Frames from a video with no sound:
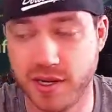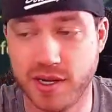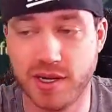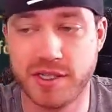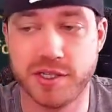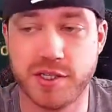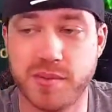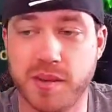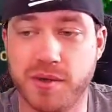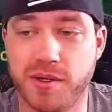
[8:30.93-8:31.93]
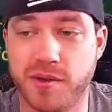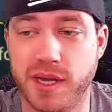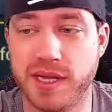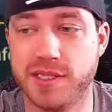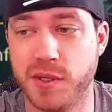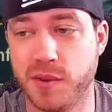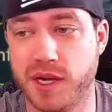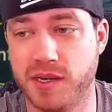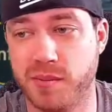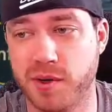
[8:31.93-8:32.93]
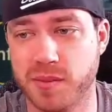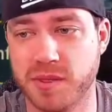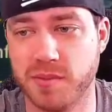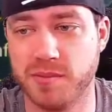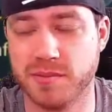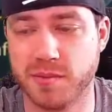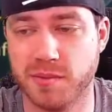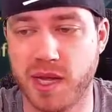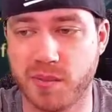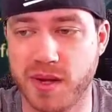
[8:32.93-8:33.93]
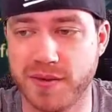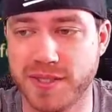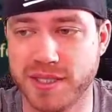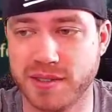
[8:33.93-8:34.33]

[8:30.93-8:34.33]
she should be able to do the A2 again to put up some block buffs.